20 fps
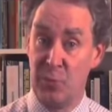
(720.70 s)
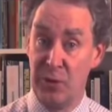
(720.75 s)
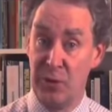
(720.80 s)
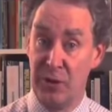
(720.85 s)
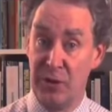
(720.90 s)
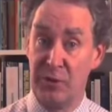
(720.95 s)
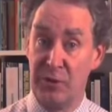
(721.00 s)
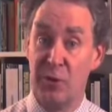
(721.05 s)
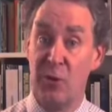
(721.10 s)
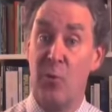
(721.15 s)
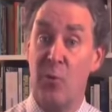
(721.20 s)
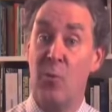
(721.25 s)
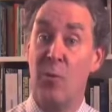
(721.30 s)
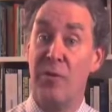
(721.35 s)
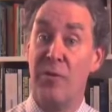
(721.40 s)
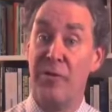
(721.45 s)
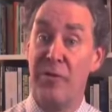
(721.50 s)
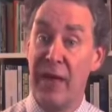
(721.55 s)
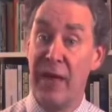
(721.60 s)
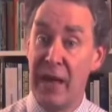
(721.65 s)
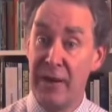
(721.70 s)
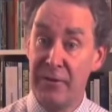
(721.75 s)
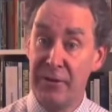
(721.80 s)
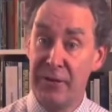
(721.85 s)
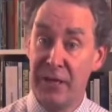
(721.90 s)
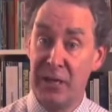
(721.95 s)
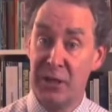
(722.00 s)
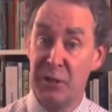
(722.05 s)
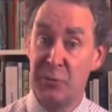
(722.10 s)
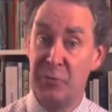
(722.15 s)
worked with their
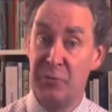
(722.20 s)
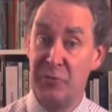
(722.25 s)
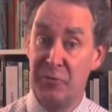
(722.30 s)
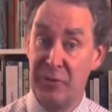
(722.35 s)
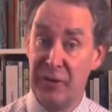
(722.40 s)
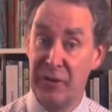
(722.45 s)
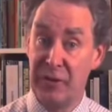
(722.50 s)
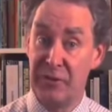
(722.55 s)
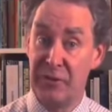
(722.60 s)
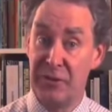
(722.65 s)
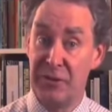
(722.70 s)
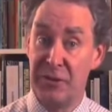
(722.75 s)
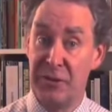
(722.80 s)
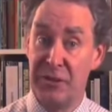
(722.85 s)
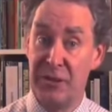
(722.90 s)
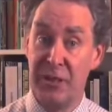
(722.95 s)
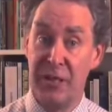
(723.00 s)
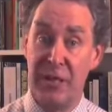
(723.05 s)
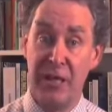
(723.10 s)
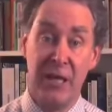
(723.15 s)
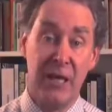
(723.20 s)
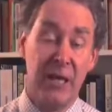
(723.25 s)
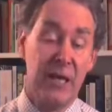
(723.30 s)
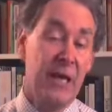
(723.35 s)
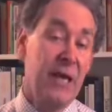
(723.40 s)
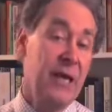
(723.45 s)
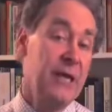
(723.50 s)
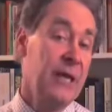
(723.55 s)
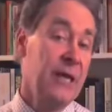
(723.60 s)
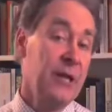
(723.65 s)
attachment figures.
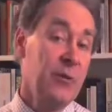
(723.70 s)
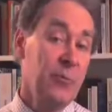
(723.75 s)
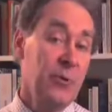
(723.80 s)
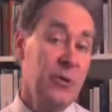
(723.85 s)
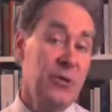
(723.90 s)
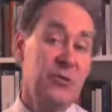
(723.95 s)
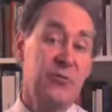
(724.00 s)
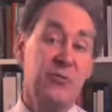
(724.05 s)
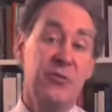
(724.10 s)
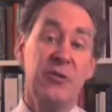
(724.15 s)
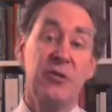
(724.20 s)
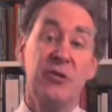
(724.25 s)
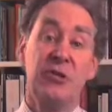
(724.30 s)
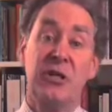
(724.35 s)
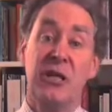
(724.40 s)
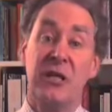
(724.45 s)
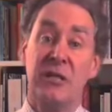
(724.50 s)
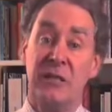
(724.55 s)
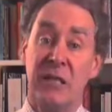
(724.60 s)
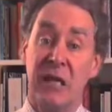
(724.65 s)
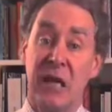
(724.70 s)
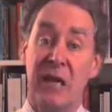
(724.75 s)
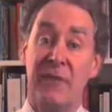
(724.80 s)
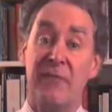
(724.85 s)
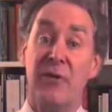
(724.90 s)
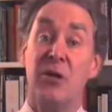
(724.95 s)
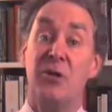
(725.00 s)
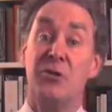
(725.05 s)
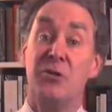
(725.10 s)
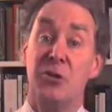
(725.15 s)
In other words, for the child to
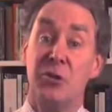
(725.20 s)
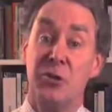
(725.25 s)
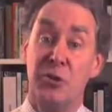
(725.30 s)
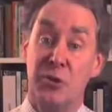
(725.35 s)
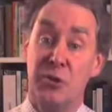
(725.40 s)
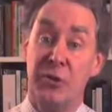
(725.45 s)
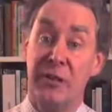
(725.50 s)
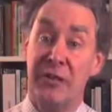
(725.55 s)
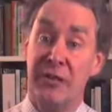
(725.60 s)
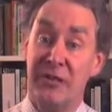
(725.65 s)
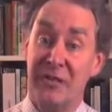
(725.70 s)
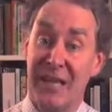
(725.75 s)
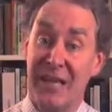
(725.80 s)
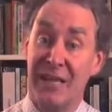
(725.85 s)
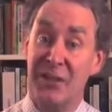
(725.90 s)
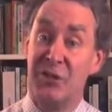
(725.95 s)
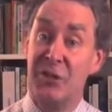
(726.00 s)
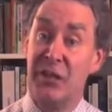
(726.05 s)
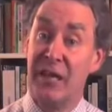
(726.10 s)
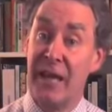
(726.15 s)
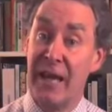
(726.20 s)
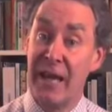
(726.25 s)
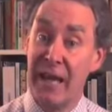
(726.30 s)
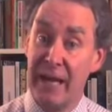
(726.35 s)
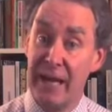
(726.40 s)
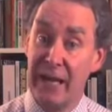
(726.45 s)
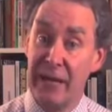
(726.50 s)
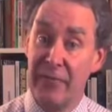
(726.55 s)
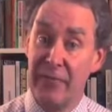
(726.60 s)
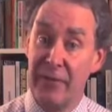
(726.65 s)
have a securely attached
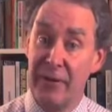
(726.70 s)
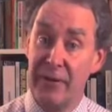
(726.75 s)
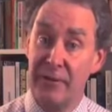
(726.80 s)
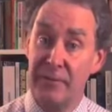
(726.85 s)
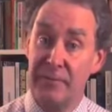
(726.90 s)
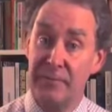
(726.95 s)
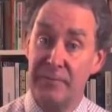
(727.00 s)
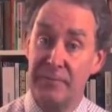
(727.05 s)
caregiver.